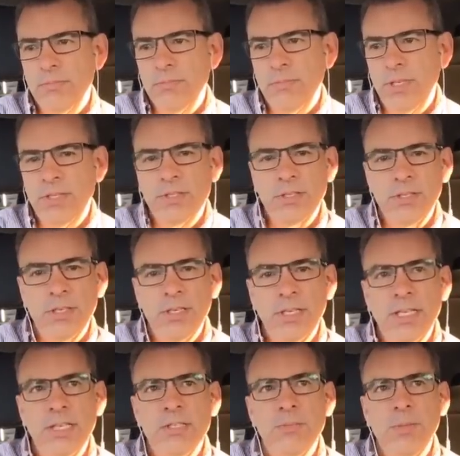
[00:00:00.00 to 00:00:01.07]
it's good. It
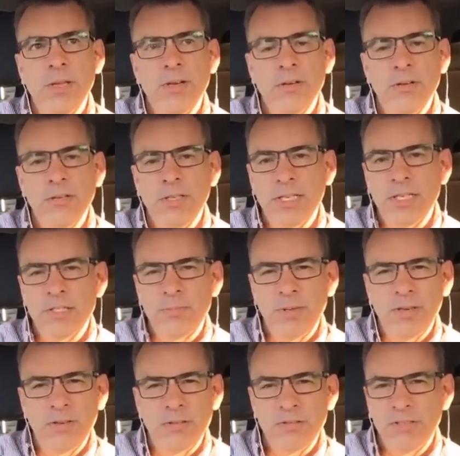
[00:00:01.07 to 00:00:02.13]
gets better.
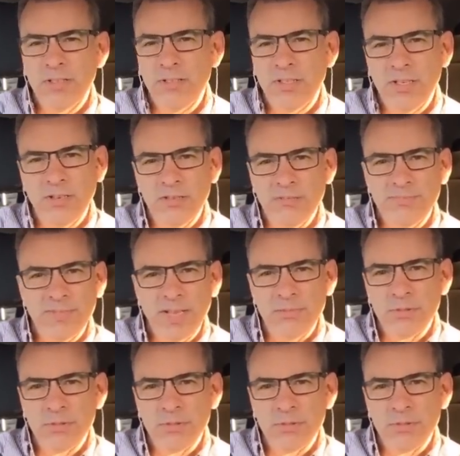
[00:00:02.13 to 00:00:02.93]
I'm